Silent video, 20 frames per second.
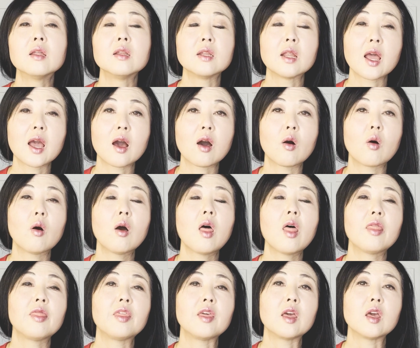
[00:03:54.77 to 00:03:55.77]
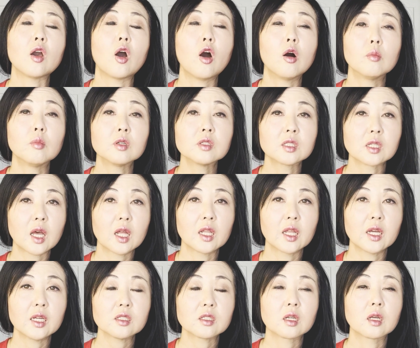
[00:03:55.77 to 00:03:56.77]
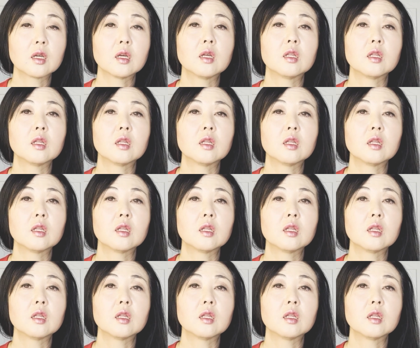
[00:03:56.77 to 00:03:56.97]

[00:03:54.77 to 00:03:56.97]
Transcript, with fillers: Now, the homosalate,